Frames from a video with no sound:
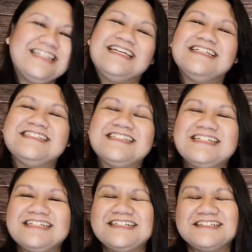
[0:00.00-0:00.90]
this
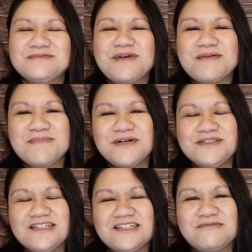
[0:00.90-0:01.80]
is my
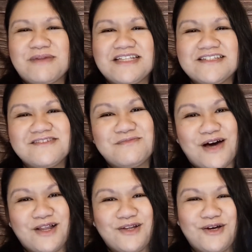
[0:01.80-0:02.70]
most expensive
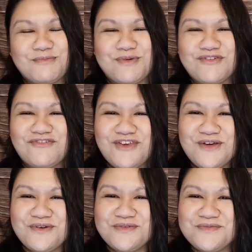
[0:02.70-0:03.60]
bottle of
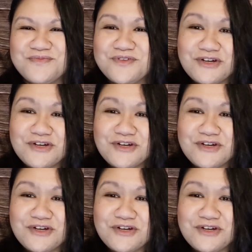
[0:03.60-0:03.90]
perfume.